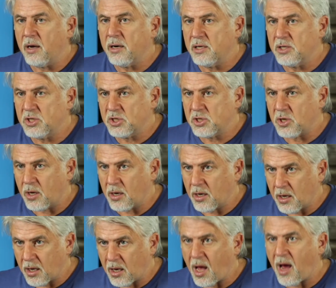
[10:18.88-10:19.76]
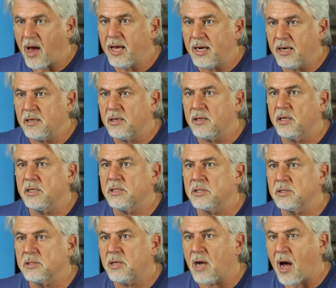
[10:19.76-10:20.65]
has shone light into this
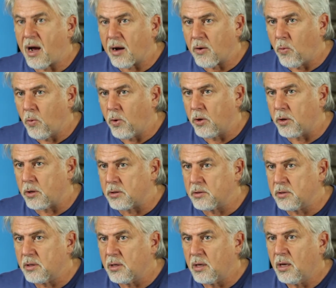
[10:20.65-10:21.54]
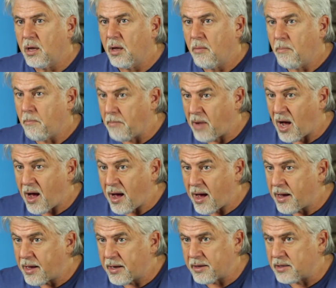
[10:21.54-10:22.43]
dark world,
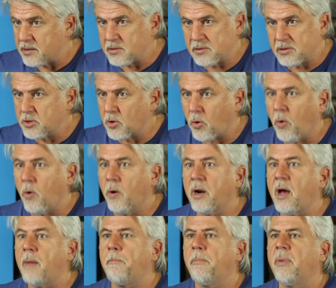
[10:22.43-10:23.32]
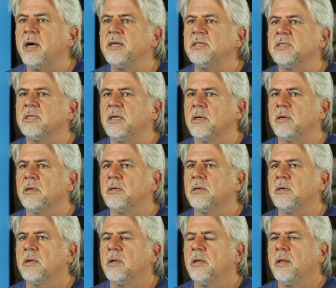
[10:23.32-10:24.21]
marred and torn up by sin,
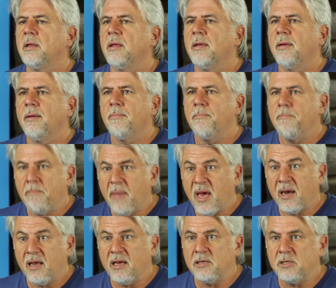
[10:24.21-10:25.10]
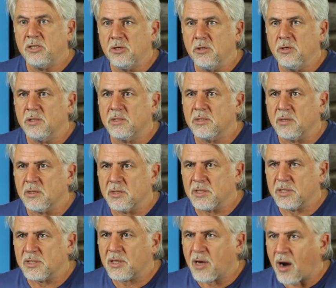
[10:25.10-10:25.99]
many choose to
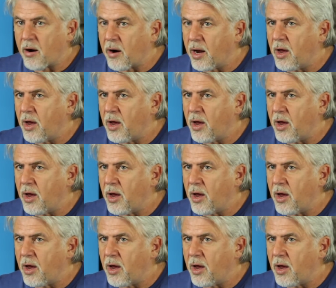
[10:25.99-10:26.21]
scurry